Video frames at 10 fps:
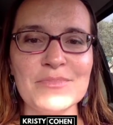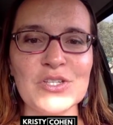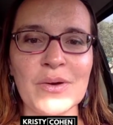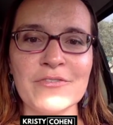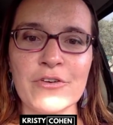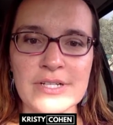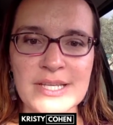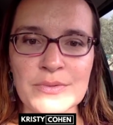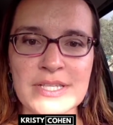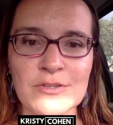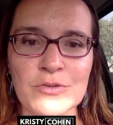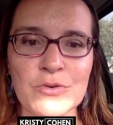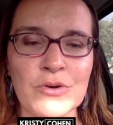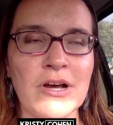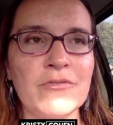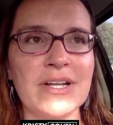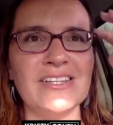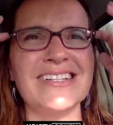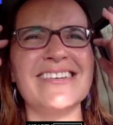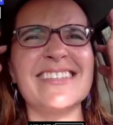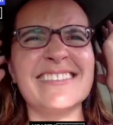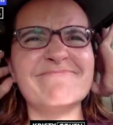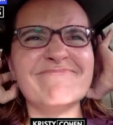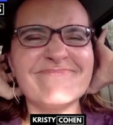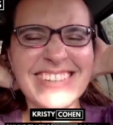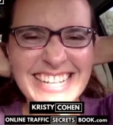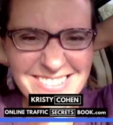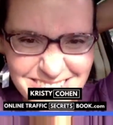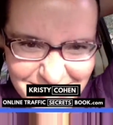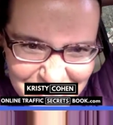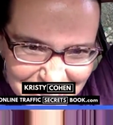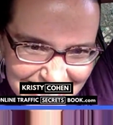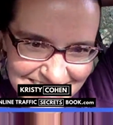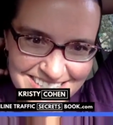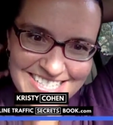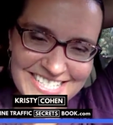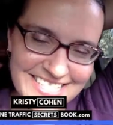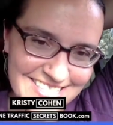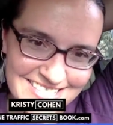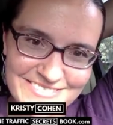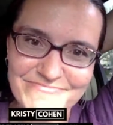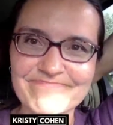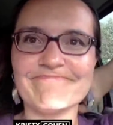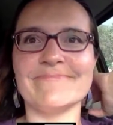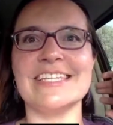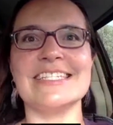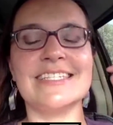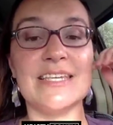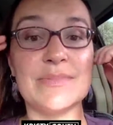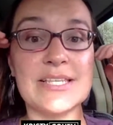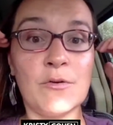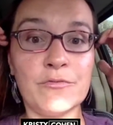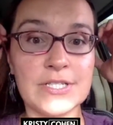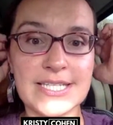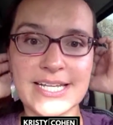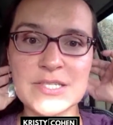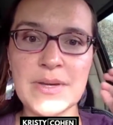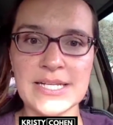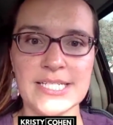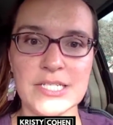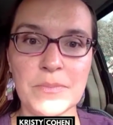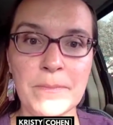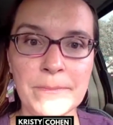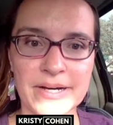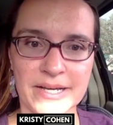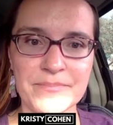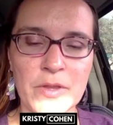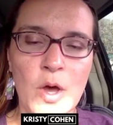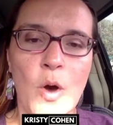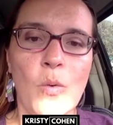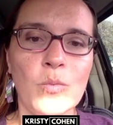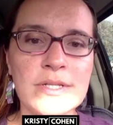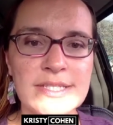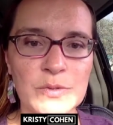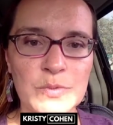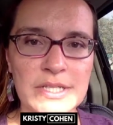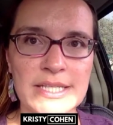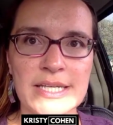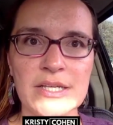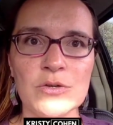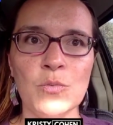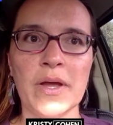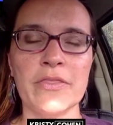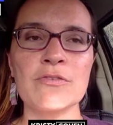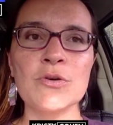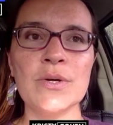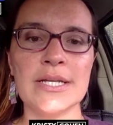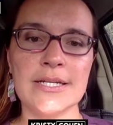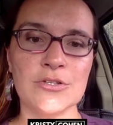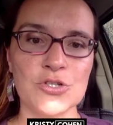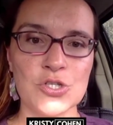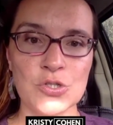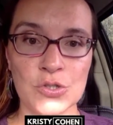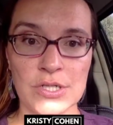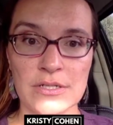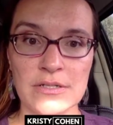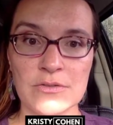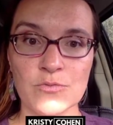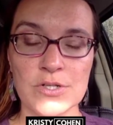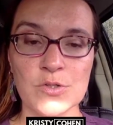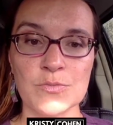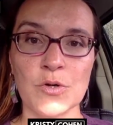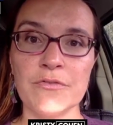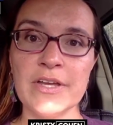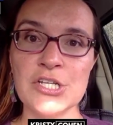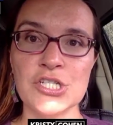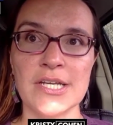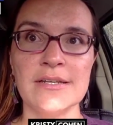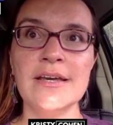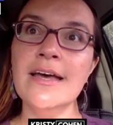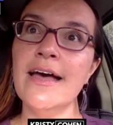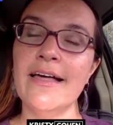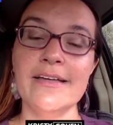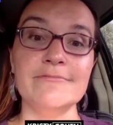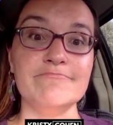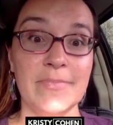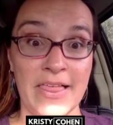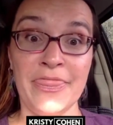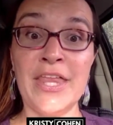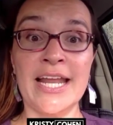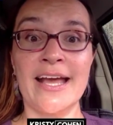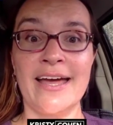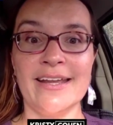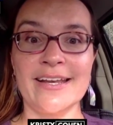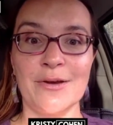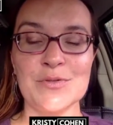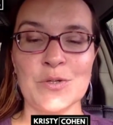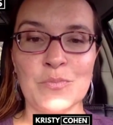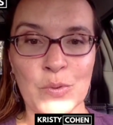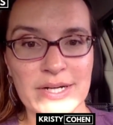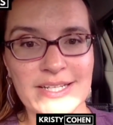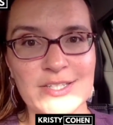So at first I was a little thrown off when I looked at it. I was like, I don't know, this doesn't seem as helpful as I expected. But once I really went through it and understood Russell's motivation, then I got it and I was on board.